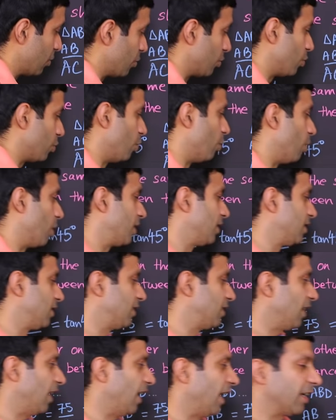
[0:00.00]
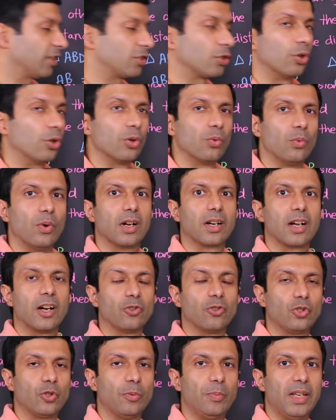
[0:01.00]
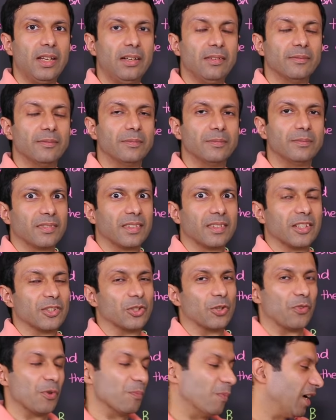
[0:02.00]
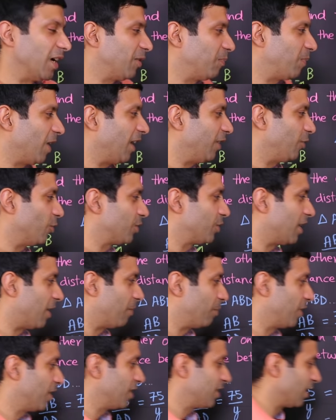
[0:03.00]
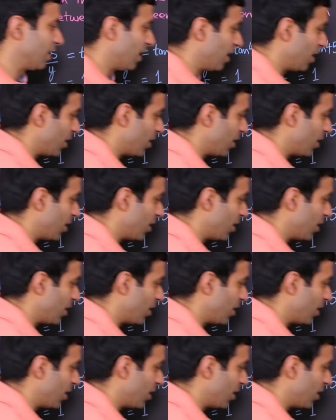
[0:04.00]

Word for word: So what is x going to work out to be? So if you multiply those numbers,